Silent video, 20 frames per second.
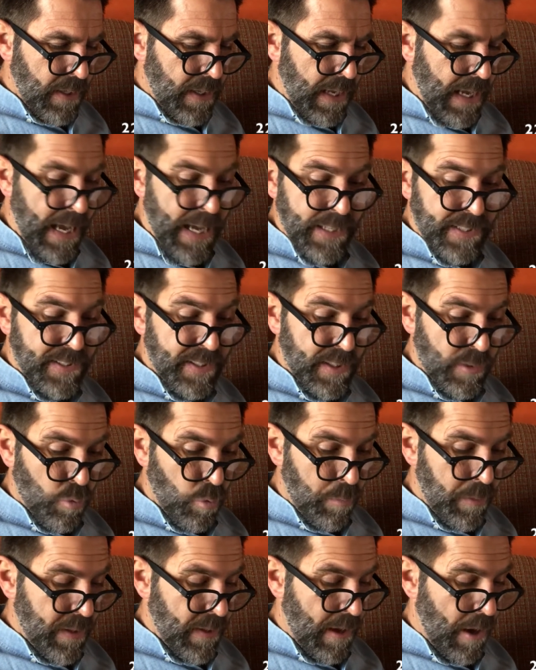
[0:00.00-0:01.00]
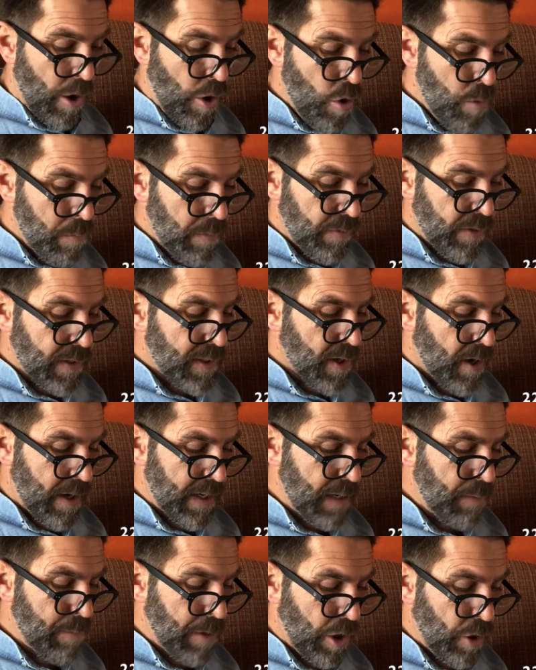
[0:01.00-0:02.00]
As this will be the home of the tiny
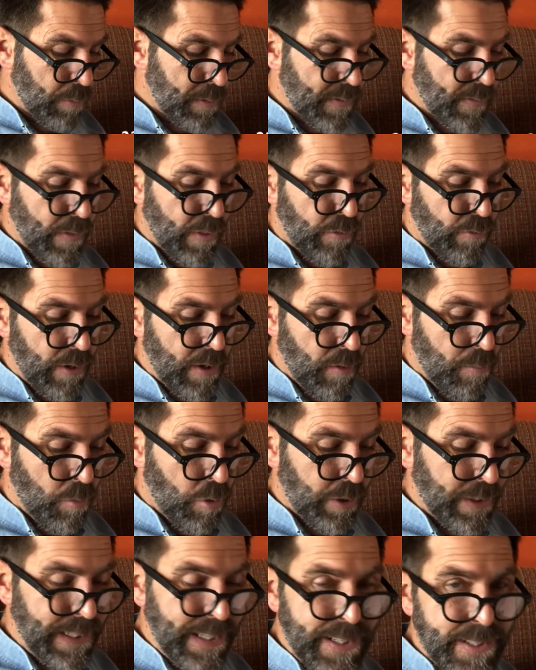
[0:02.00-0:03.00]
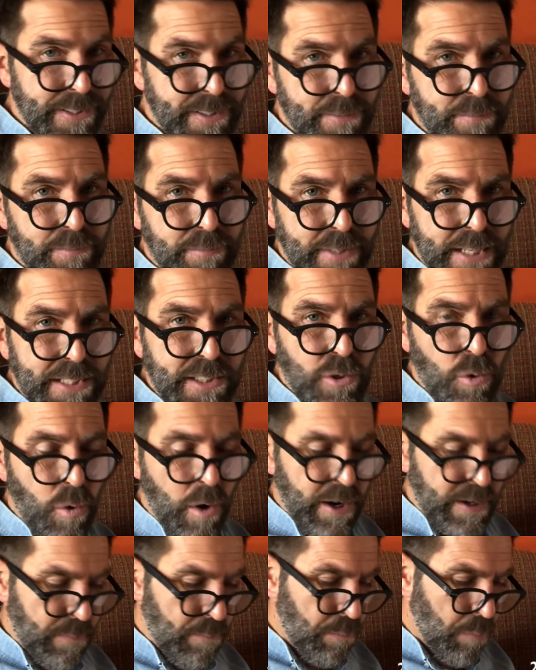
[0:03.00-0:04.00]
bulbs for 3 or more years, that's
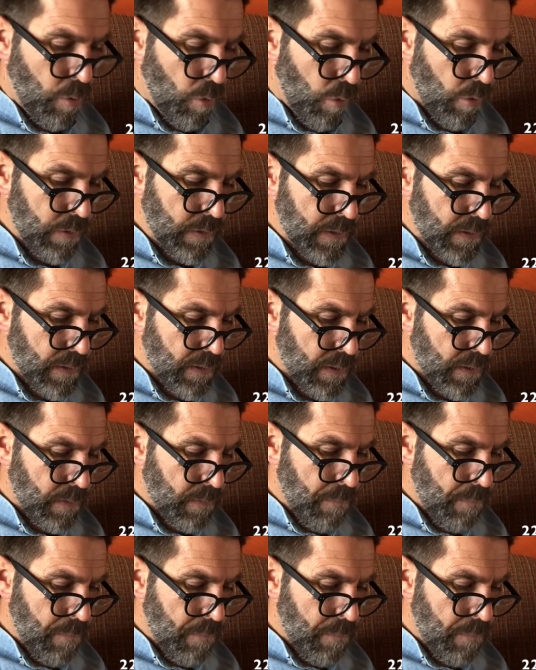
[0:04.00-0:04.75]
quite important.